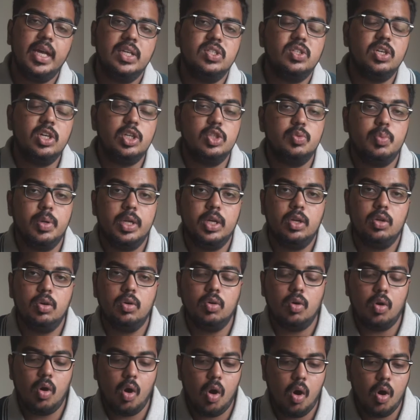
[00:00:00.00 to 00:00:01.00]
my yesterday's
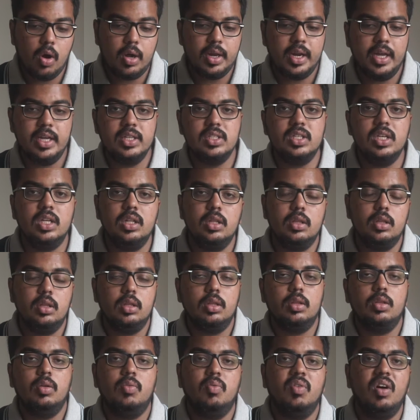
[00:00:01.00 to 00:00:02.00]
video organizing
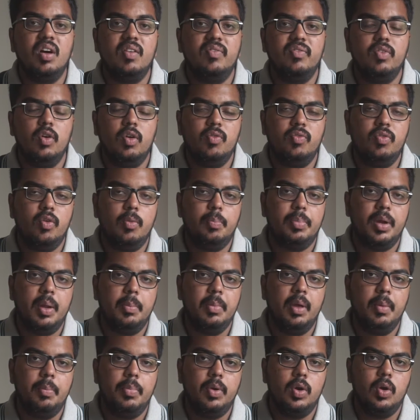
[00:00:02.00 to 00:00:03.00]
the workflow for
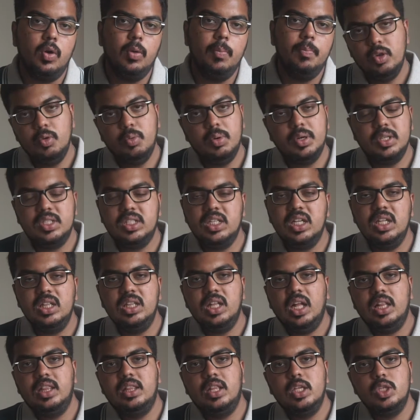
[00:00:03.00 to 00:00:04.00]
Premiere Pro, you would have
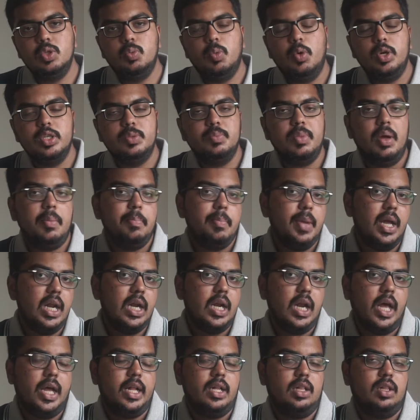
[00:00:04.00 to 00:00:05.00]
seen that this was my
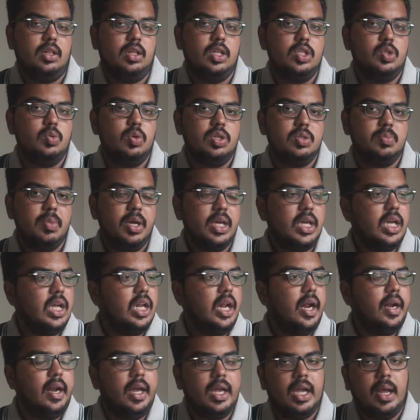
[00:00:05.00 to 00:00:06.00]
main light. This was my
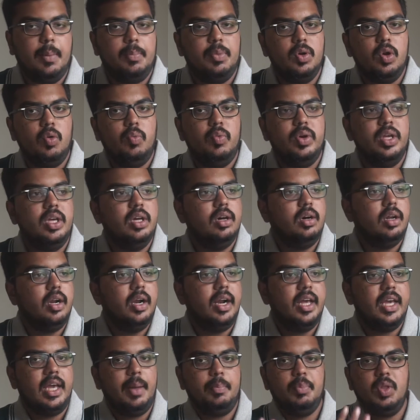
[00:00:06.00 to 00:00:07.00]
key light. I kept it over here
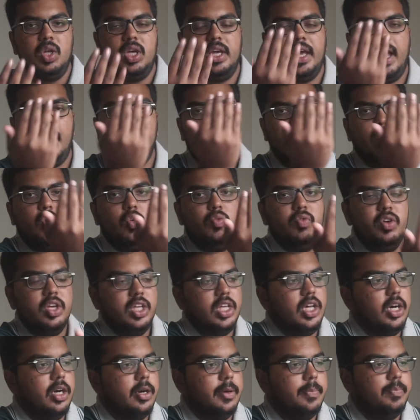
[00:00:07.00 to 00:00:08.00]
and I kept the camera over
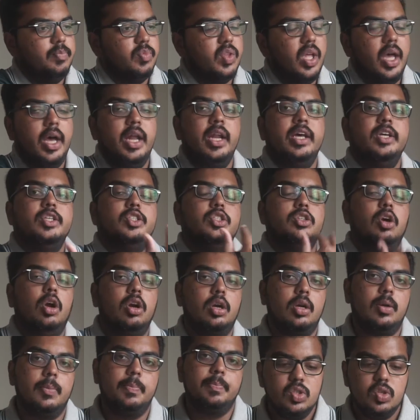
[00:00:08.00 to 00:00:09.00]
here and I
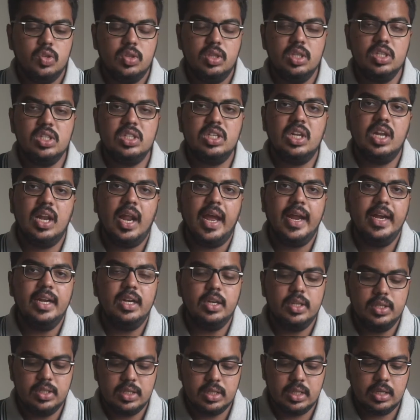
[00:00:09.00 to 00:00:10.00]
shot. So this light
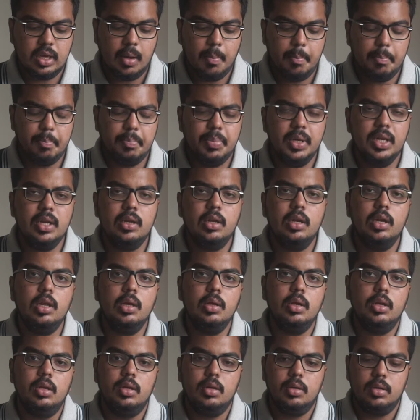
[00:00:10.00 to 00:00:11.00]
is
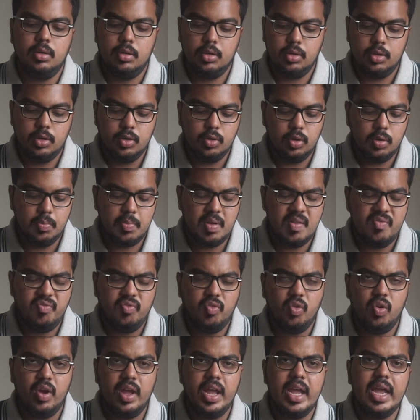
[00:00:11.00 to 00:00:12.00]
completely durable
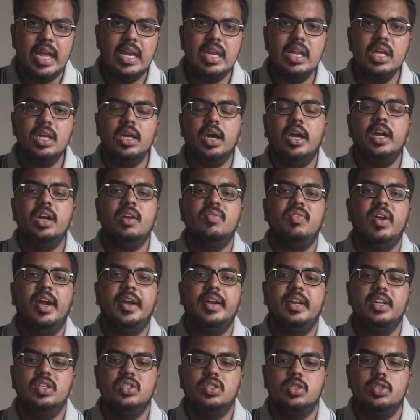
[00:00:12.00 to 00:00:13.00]
for any kind of
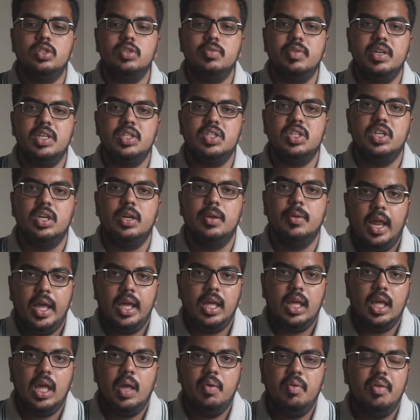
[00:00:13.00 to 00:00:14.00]
lighting situation.
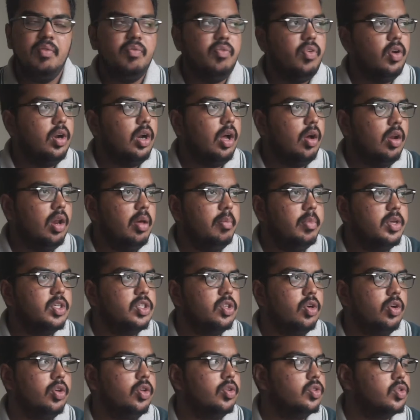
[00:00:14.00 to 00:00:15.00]
Like even for now, let me
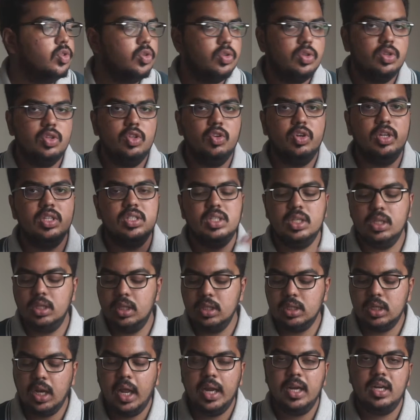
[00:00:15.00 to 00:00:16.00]
show you. So you can see
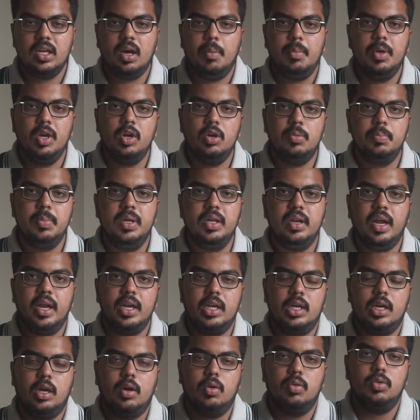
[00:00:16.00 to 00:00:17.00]
this light coming on me
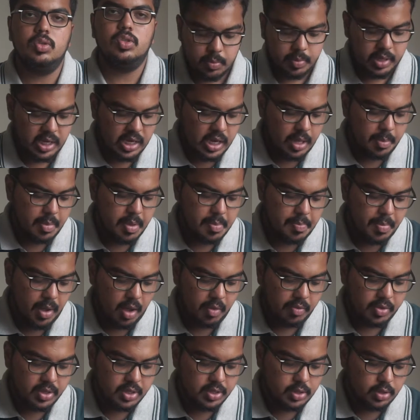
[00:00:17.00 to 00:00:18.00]
right now. I mean, let me
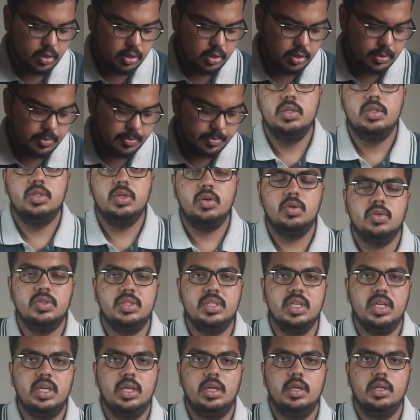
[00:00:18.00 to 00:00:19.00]
power it on. So
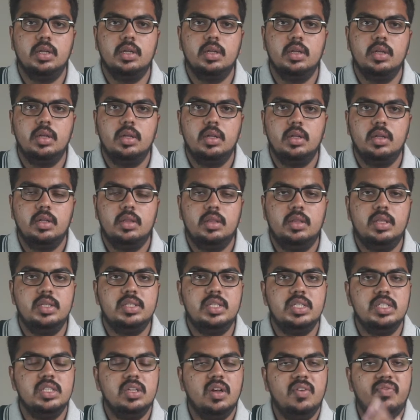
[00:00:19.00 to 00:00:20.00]
see,
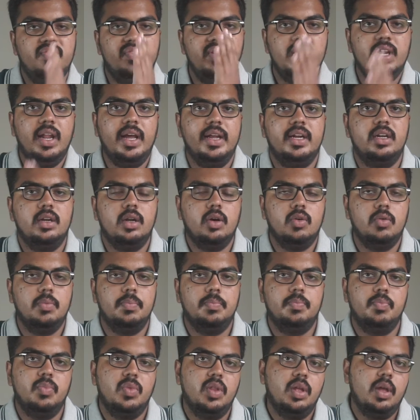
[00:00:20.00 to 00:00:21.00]
this is a fill light
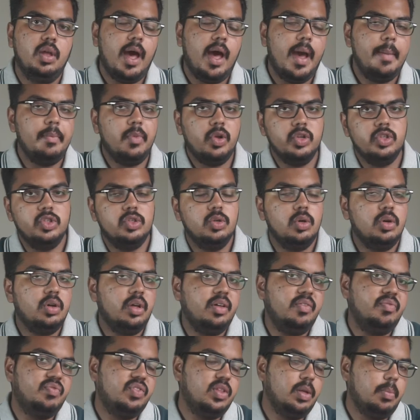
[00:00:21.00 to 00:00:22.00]
now. I'm not
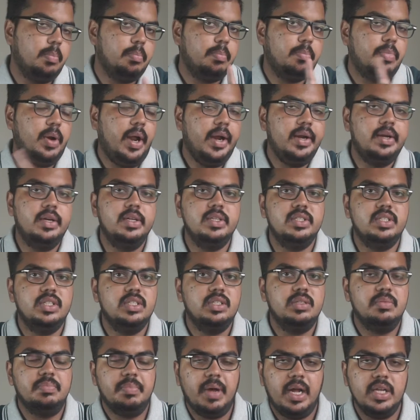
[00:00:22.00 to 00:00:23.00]
sure if the brightness
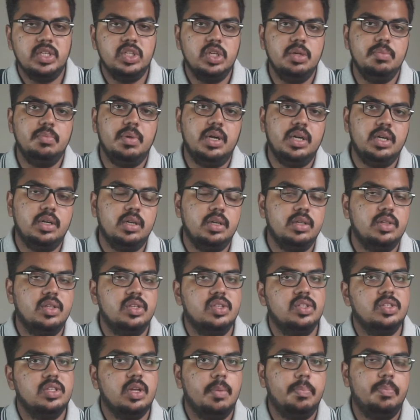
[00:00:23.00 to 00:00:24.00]
is matching, but
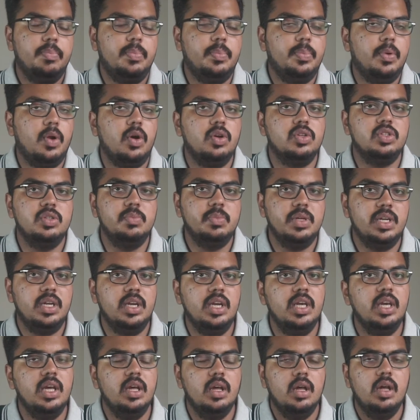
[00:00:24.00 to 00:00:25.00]
this is
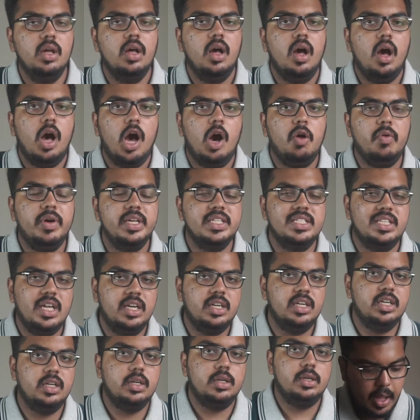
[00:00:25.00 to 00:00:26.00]
approximately how I
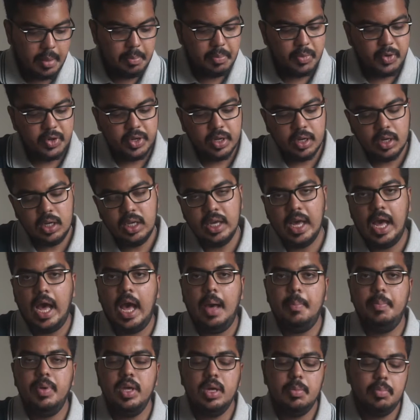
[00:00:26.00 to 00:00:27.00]
set it. I'm really
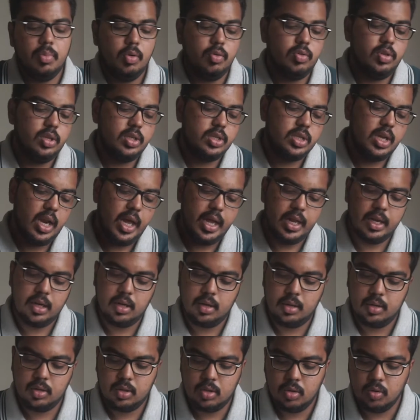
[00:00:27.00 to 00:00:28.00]
happy about this light.
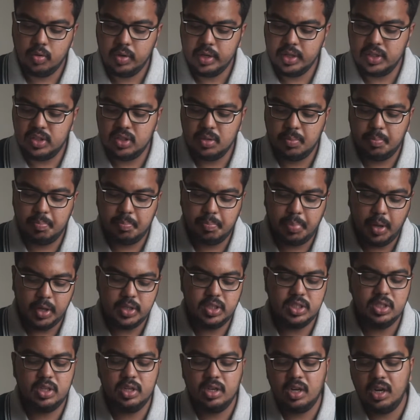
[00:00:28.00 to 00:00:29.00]
Though it's a
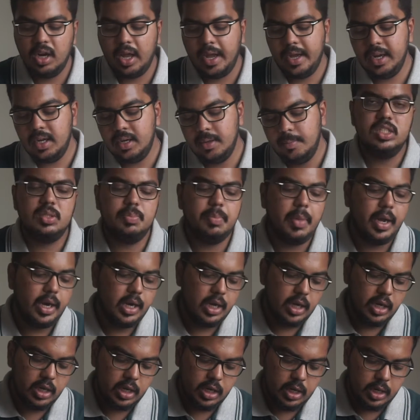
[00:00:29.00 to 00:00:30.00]
budgeted light,
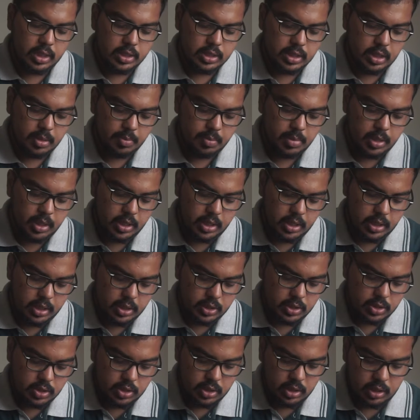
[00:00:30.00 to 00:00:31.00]
dismantle it and assemble it
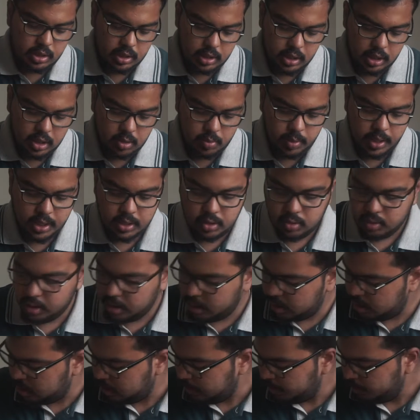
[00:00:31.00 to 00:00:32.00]
is really quick. You
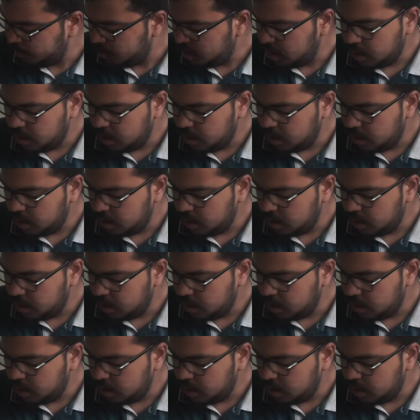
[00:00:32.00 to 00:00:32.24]
can